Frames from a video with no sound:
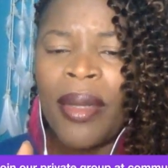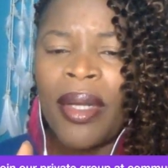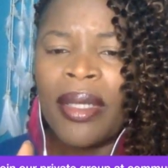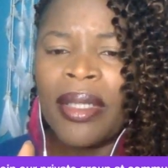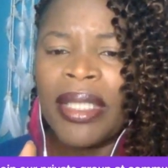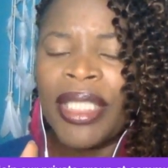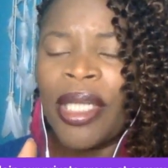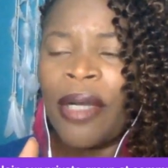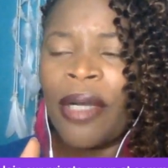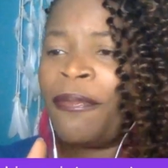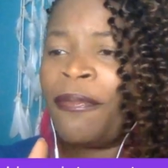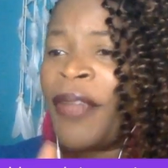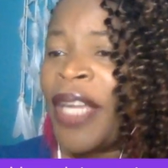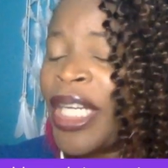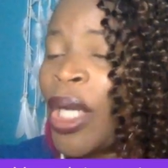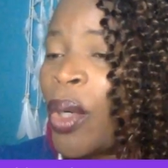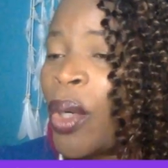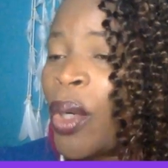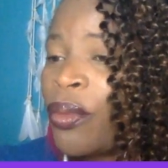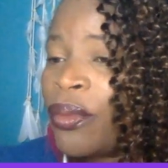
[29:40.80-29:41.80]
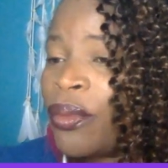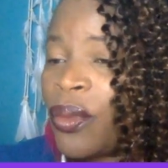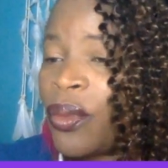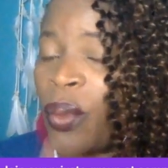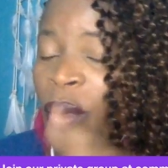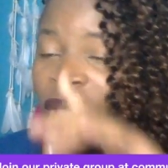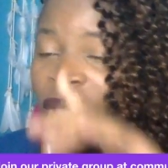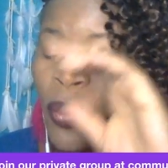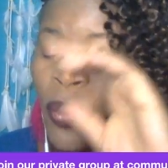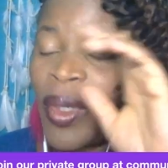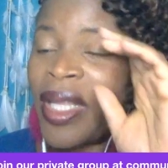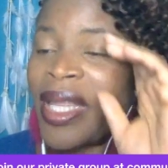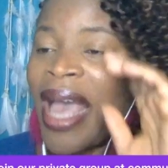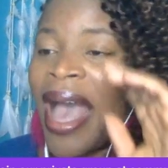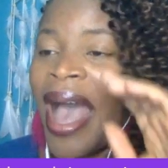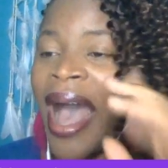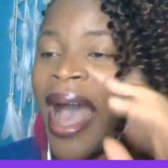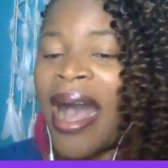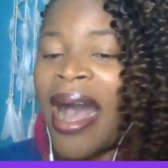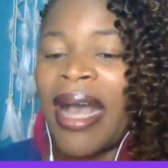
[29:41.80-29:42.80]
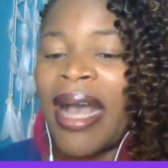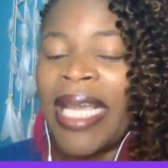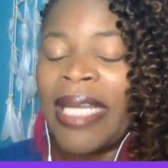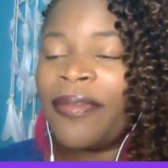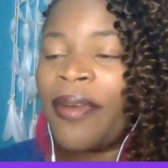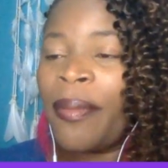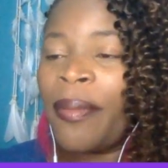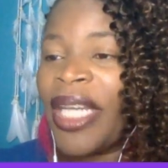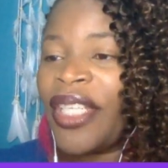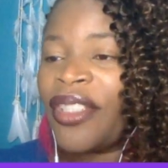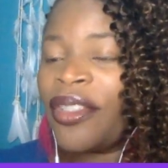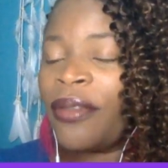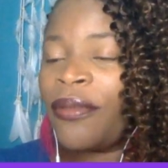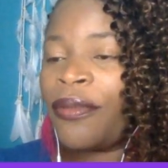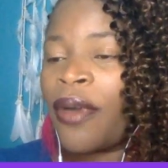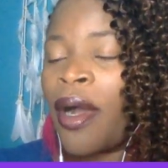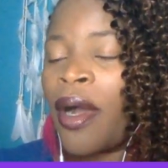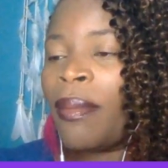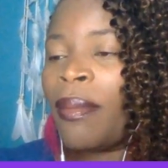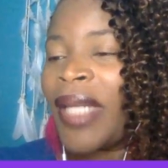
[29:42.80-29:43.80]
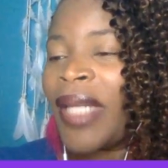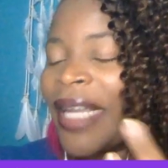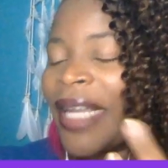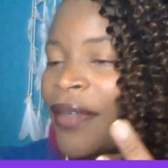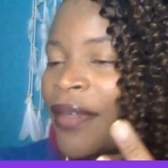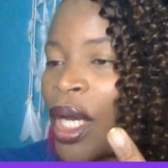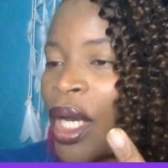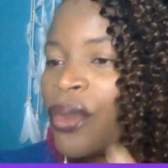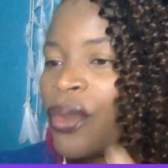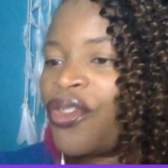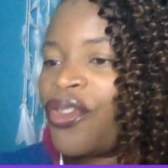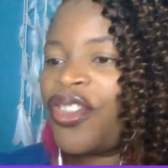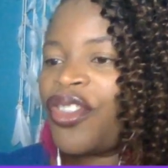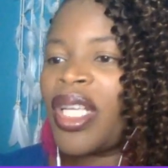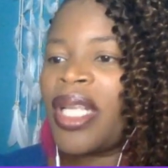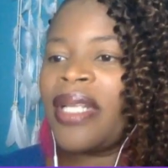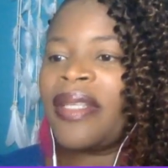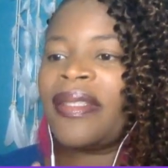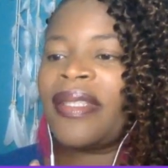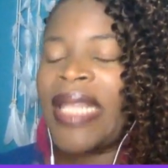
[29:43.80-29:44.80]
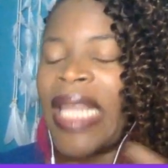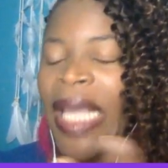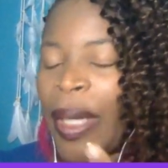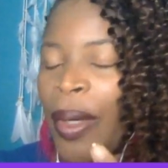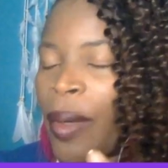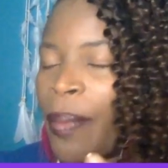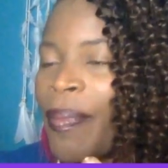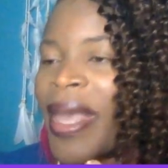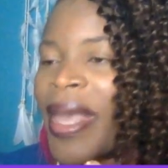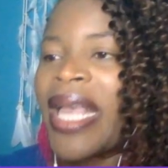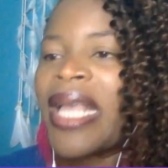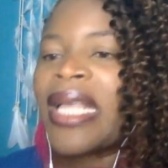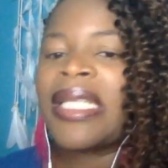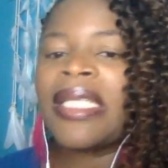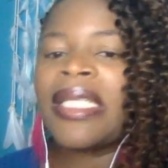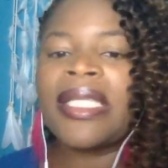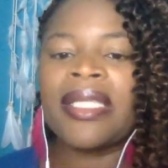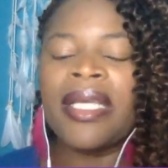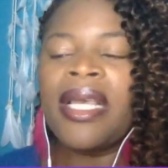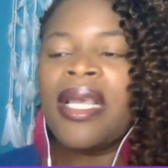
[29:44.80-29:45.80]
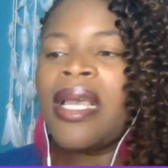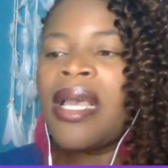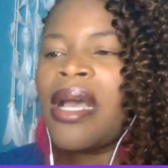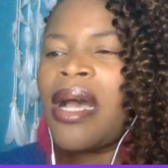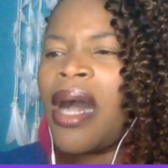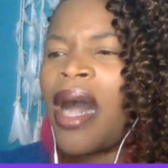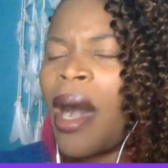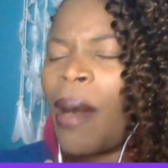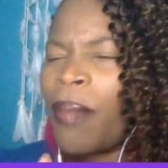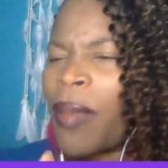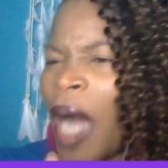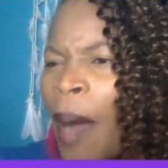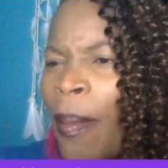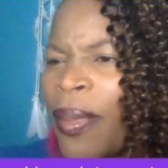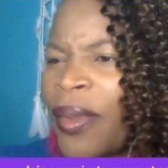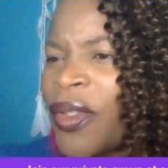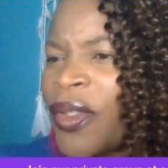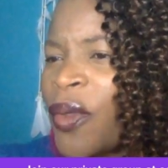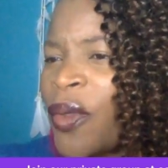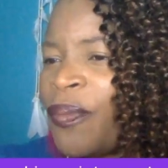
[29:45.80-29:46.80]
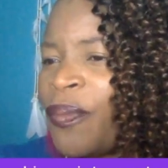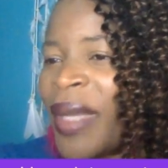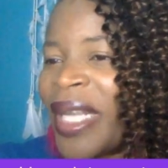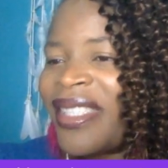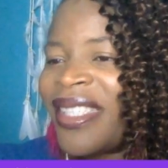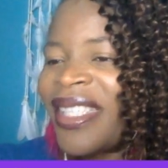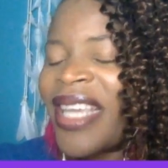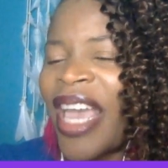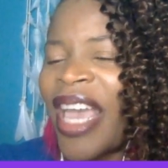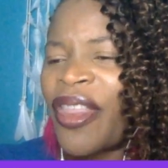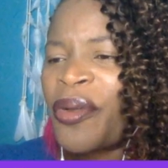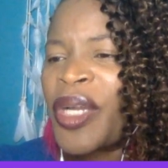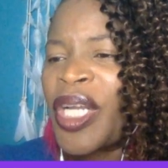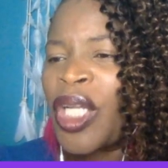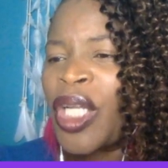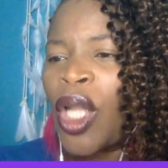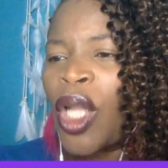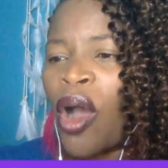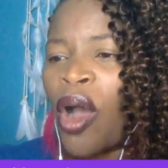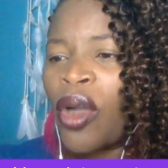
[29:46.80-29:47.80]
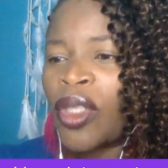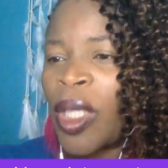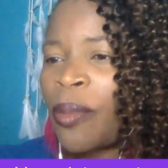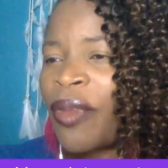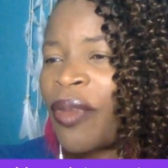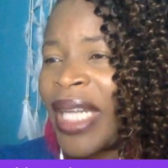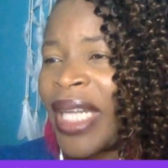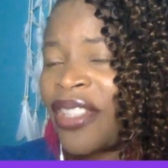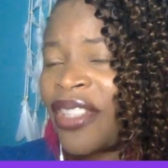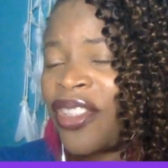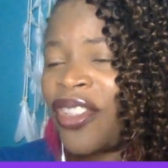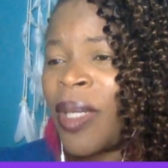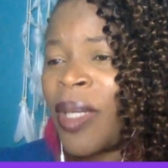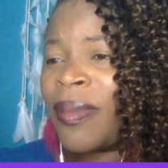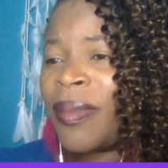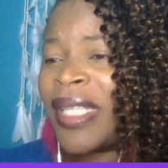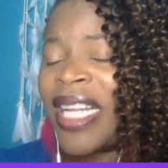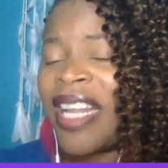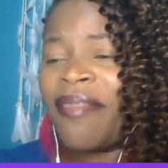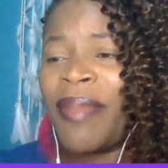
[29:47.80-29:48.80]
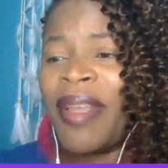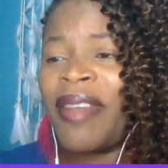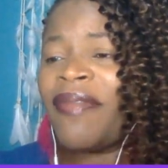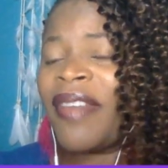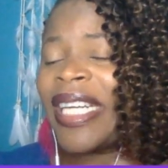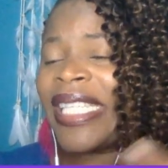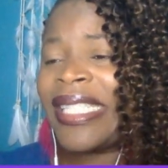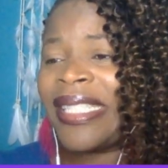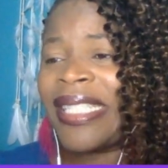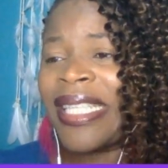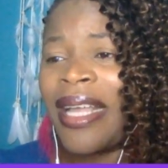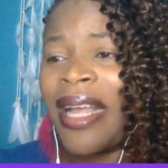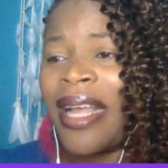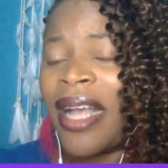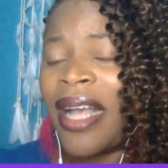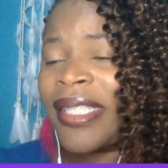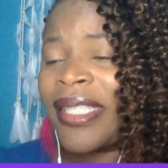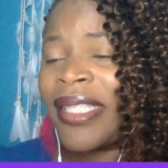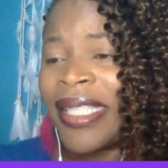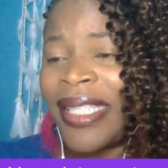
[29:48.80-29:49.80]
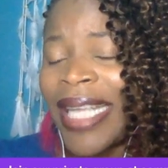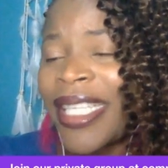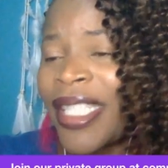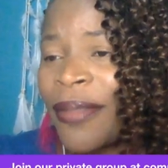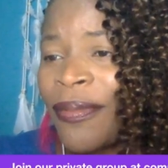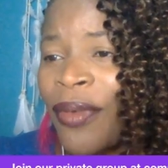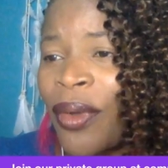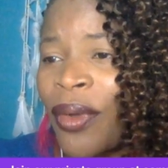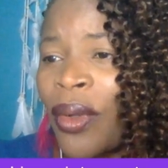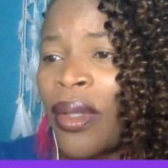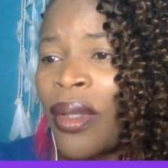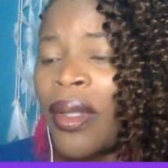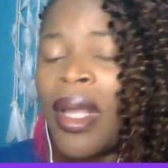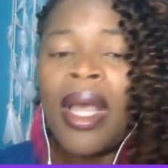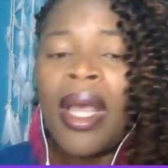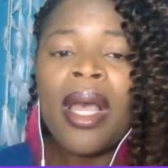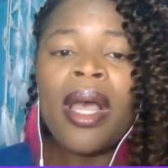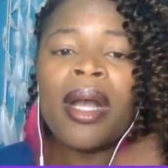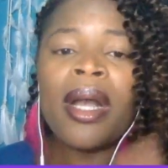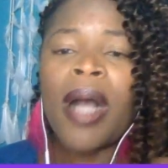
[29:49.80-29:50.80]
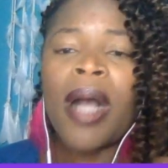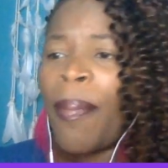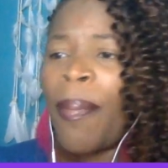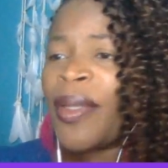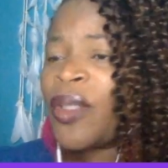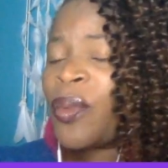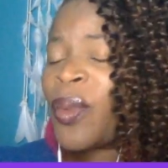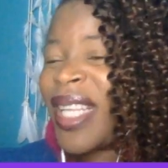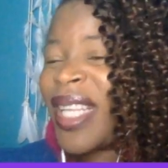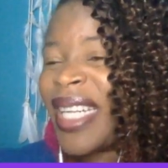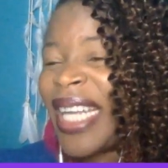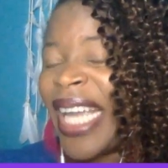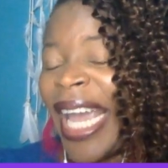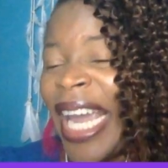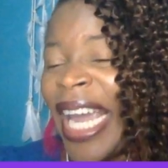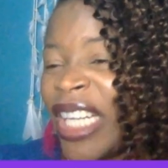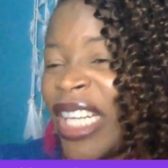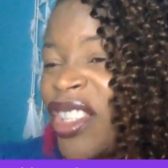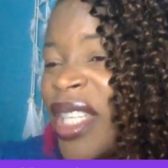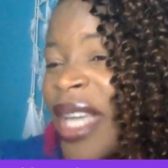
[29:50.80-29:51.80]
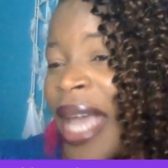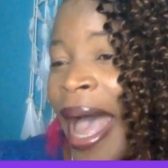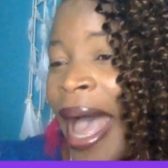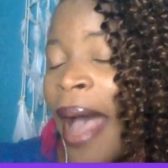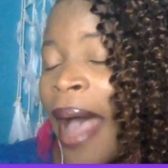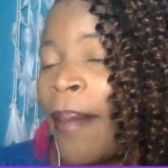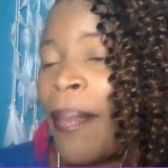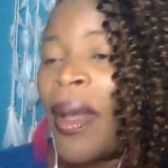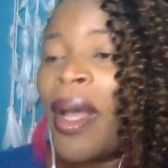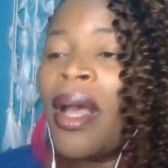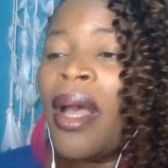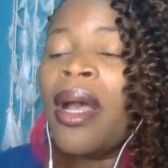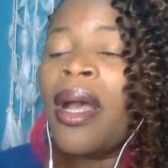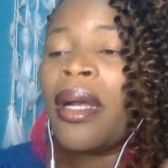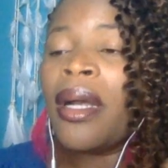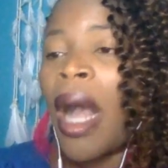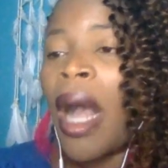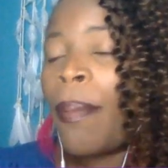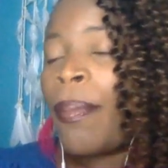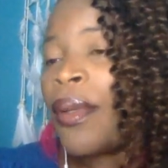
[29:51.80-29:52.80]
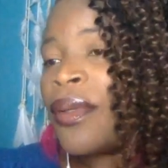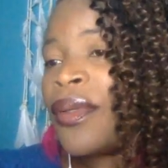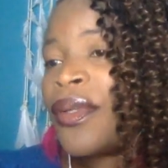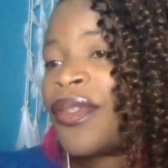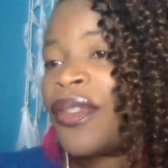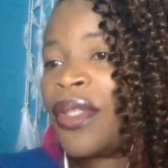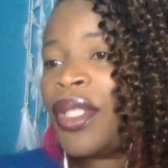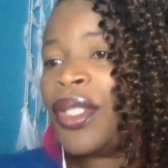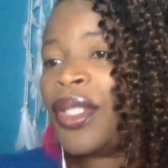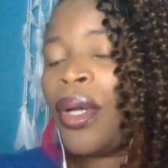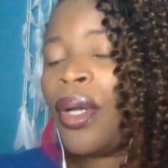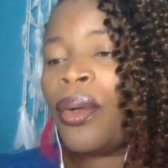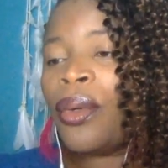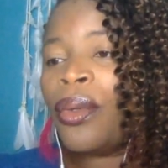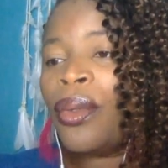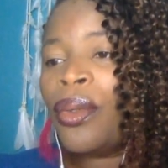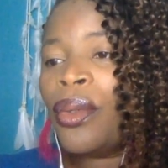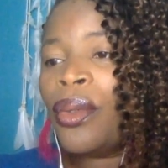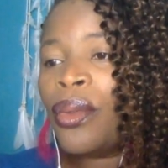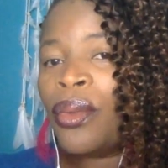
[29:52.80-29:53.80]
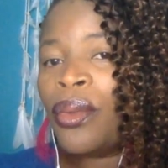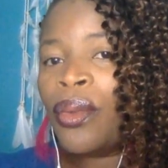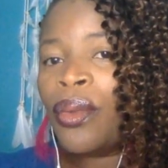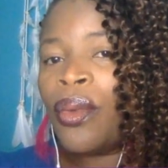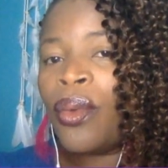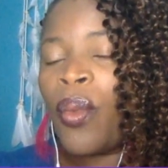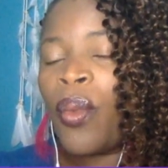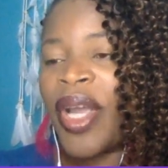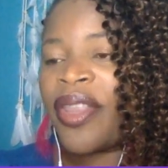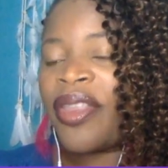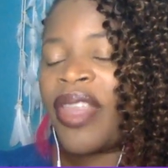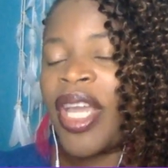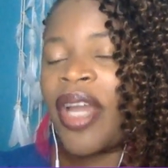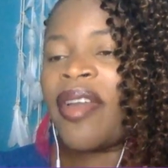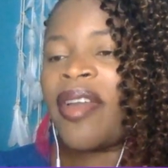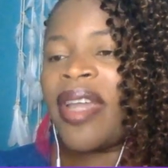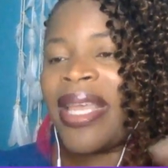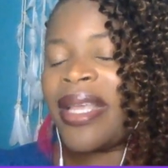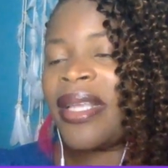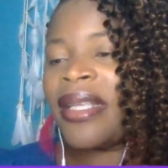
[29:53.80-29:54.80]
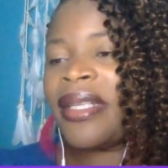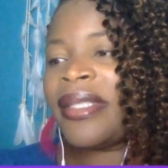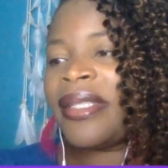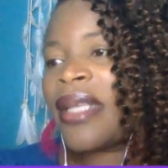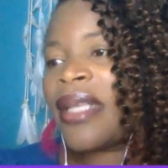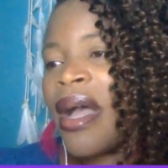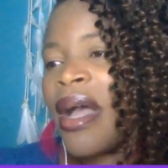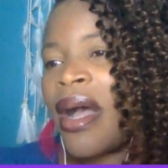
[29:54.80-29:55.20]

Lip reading: videos with information from life coaches, therapists, couples who've been together in long-term relationships and have been very successful, couples with an age gap, couples, where there is